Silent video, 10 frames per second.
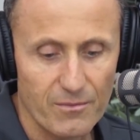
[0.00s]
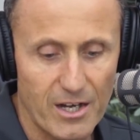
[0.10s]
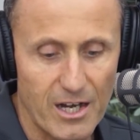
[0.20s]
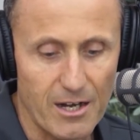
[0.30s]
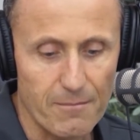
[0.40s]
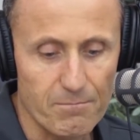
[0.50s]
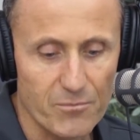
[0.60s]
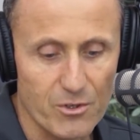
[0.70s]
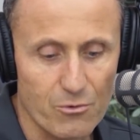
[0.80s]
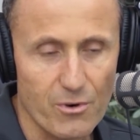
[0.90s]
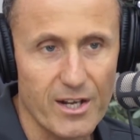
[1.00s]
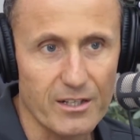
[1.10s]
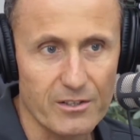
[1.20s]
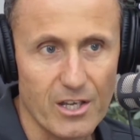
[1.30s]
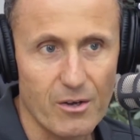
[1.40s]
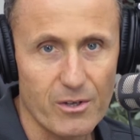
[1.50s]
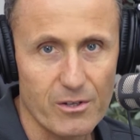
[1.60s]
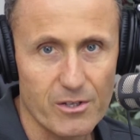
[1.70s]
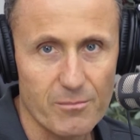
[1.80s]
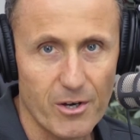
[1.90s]
um, ghrelin going
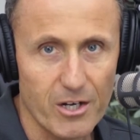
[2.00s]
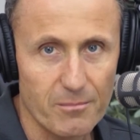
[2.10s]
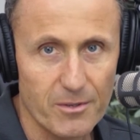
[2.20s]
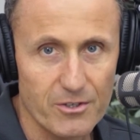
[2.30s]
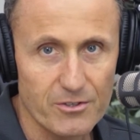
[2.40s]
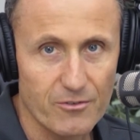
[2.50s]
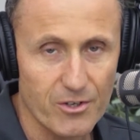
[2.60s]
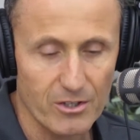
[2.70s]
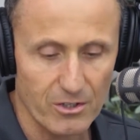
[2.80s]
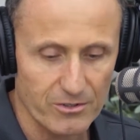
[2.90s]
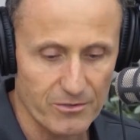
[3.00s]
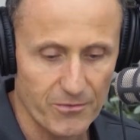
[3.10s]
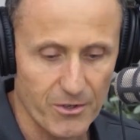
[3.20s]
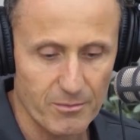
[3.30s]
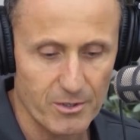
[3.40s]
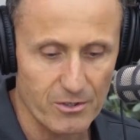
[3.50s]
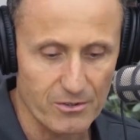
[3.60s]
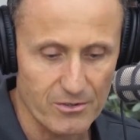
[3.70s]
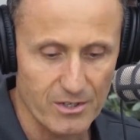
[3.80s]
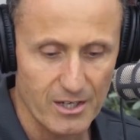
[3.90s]
in your body because you've got lots of
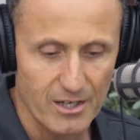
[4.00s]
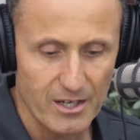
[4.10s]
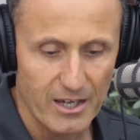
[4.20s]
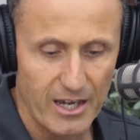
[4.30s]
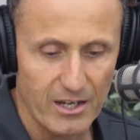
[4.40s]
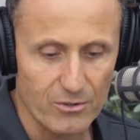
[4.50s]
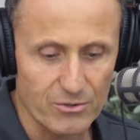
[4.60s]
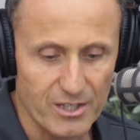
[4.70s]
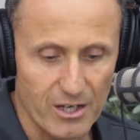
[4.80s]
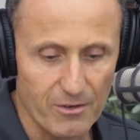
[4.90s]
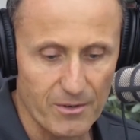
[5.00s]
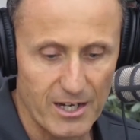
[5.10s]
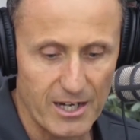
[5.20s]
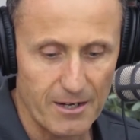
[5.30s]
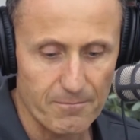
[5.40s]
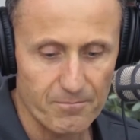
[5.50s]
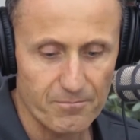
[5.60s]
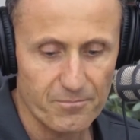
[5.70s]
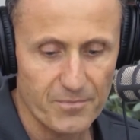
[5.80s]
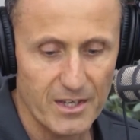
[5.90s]
firmicutes, and also. Um,
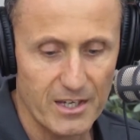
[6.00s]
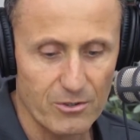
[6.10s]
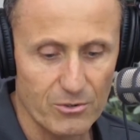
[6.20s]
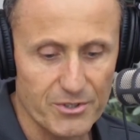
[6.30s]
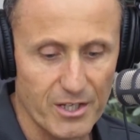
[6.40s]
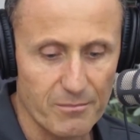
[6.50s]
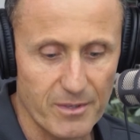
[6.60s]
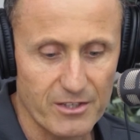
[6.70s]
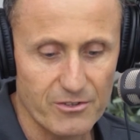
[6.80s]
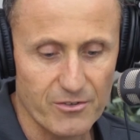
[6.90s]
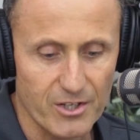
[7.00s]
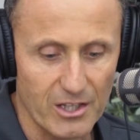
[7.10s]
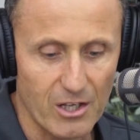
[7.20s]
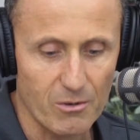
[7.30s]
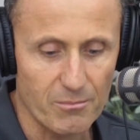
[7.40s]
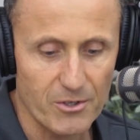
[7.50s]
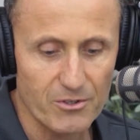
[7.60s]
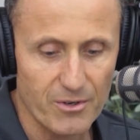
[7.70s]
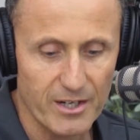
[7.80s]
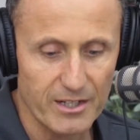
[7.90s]
it also means you've got lower
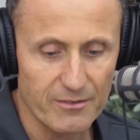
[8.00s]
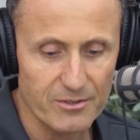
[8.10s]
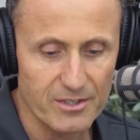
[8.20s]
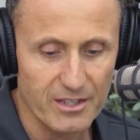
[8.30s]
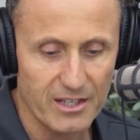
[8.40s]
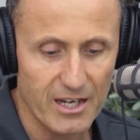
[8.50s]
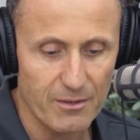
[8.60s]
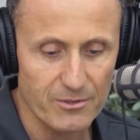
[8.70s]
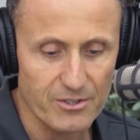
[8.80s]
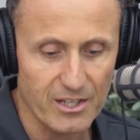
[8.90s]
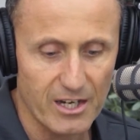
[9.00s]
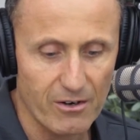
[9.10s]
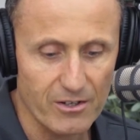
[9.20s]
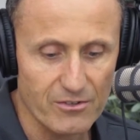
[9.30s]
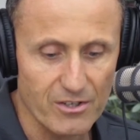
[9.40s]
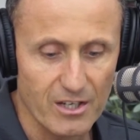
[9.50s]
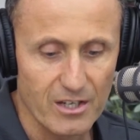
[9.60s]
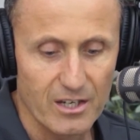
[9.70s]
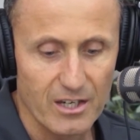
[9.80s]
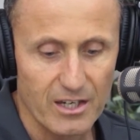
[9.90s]
butyrate levels in the gut, which encourage
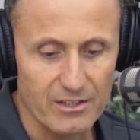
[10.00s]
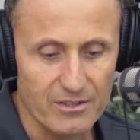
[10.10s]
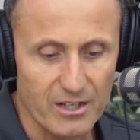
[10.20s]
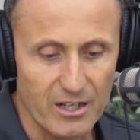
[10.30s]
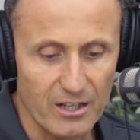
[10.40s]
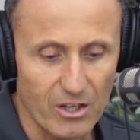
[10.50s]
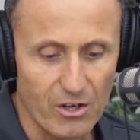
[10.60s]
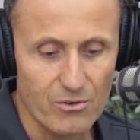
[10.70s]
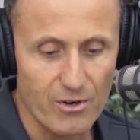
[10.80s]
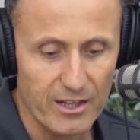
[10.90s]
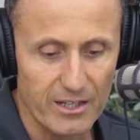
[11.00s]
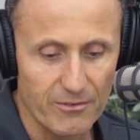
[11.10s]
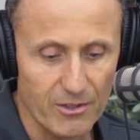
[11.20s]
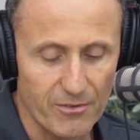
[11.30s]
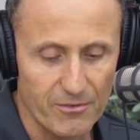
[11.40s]
as a low level of